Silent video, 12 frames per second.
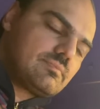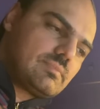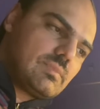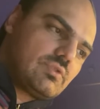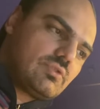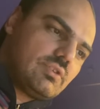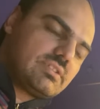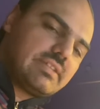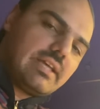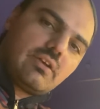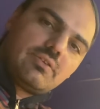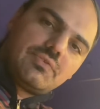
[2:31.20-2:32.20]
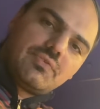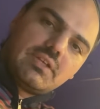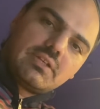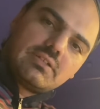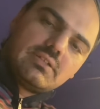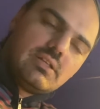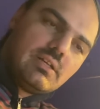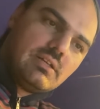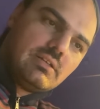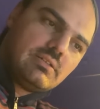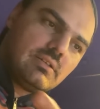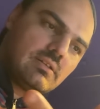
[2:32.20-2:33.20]
So the second thing,
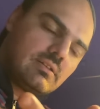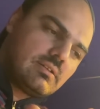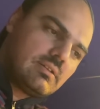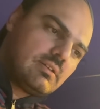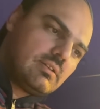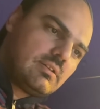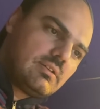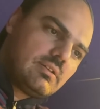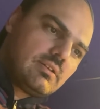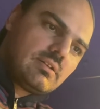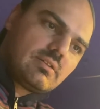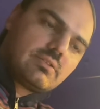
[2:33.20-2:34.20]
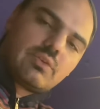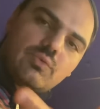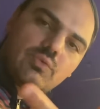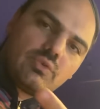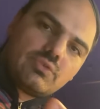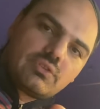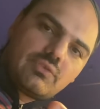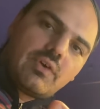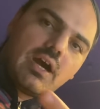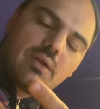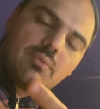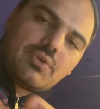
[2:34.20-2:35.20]
the rules of
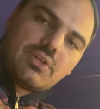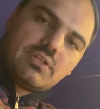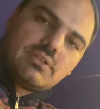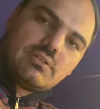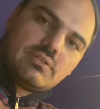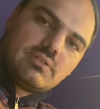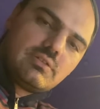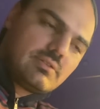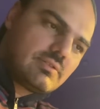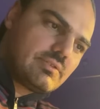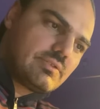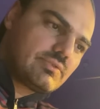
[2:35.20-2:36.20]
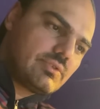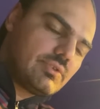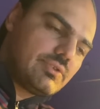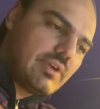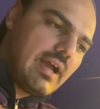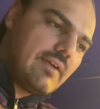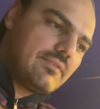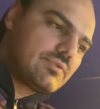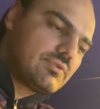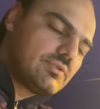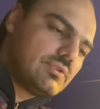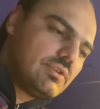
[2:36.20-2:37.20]
harmony. So you have
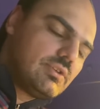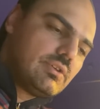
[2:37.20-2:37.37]
to